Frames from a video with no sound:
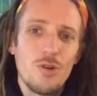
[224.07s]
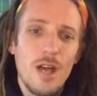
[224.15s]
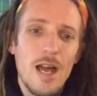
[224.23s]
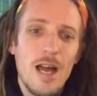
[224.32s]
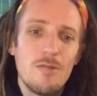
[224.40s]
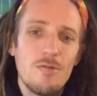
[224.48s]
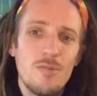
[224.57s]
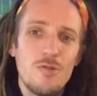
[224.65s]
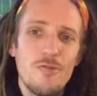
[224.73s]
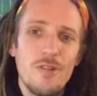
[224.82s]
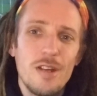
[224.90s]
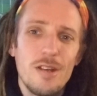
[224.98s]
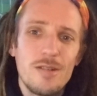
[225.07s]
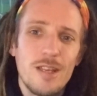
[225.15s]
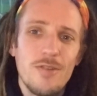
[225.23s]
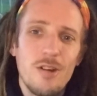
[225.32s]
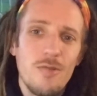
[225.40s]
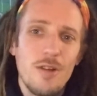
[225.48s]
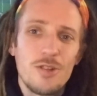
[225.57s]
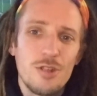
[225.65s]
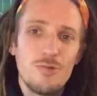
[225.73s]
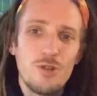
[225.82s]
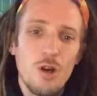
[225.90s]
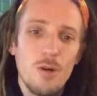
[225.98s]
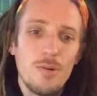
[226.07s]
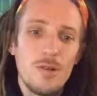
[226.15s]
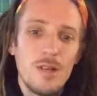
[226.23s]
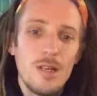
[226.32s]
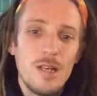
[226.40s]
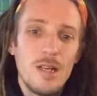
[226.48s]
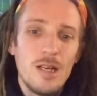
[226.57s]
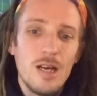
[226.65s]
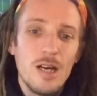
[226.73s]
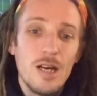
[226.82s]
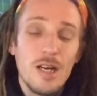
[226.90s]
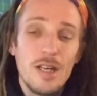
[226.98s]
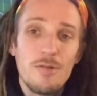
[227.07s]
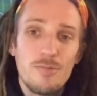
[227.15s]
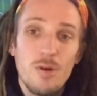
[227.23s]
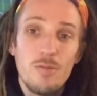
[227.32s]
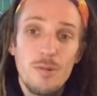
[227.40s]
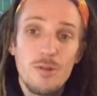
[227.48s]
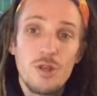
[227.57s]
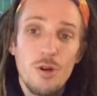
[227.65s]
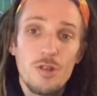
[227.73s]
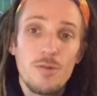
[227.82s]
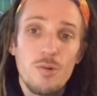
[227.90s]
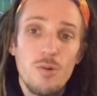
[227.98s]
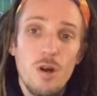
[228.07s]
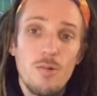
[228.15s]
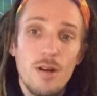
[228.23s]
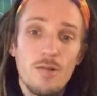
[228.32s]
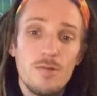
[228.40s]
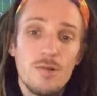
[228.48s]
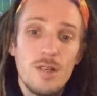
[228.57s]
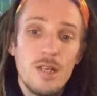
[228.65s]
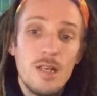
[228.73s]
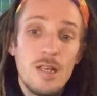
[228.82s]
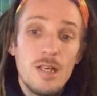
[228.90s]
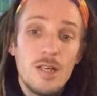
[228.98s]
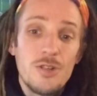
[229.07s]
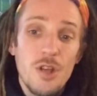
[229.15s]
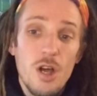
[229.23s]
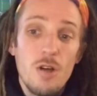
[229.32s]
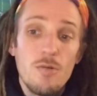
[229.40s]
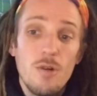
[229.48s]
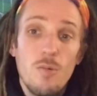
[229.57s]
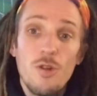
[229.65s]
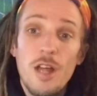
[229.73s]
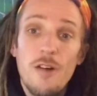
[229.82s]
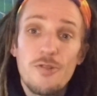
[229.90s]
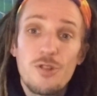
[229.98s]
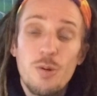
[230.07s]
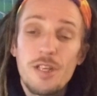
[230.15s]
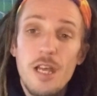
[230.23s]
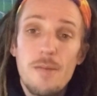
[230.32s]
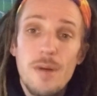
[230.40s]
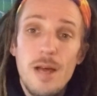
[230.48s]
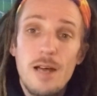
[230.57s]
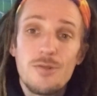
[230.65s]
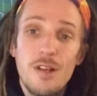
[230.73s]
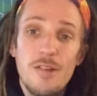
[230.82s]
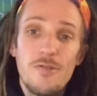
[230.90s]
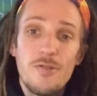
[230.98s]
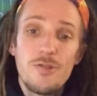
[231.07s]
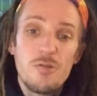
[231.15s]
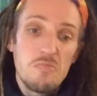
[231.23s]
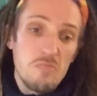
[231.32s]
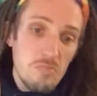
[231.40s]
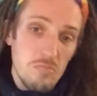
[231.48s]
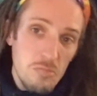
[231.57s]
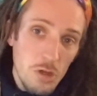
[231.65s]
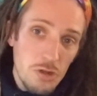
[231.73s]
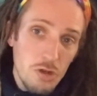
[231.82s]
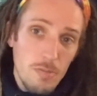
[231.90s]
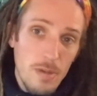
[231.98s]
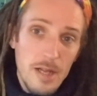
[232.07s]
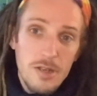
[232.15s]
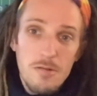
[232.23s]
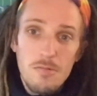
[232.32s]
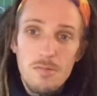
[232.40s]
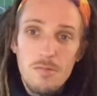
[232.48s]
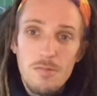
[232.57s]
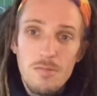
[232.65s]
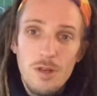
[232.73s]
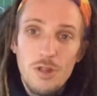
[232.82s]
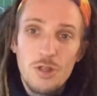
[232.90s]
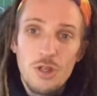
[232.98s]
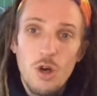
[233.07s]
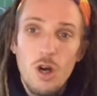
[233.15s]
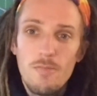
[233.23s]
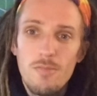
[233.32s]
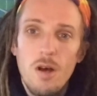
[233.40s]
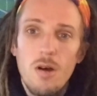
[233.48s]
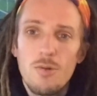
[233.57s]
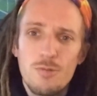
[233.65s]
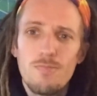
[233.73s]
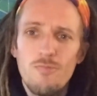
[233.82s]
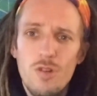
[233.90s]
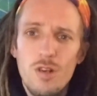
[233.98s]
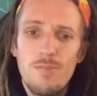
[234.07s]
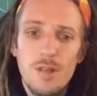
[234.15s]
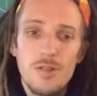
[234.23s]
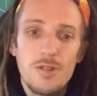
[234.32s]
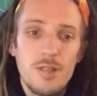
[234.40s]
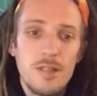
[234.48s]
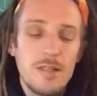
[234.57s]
that out, remove it, give it a rescue job, and it would probably tidy up quite well. So I won that for £28 delivered, not too bad. At the time, I was really pleased.